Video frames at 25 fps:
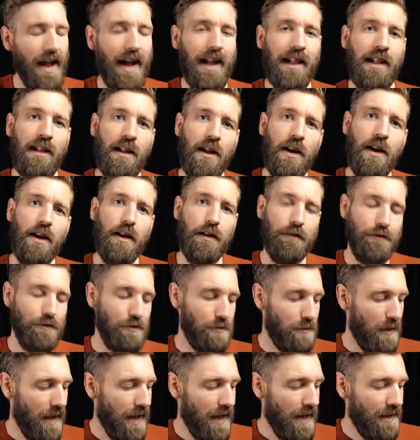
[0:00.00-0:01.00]
I love
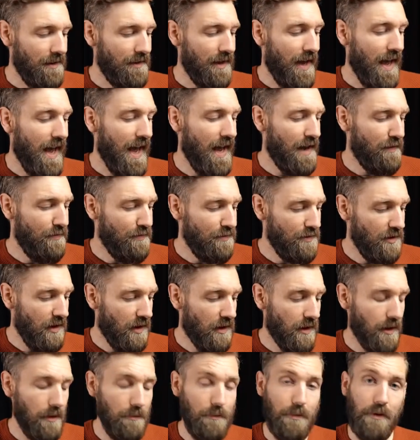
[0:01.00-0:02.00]
to add the F
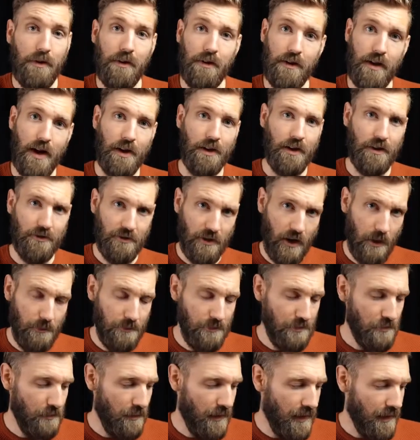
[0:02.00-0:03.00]
sharp on the top
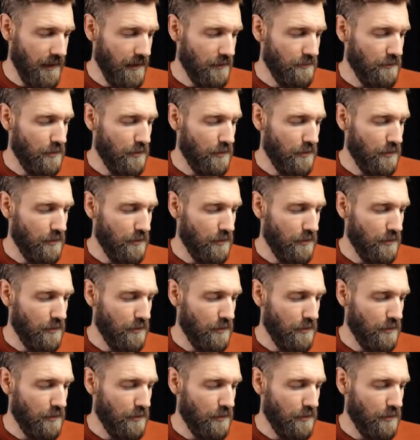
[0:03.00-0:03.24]
string.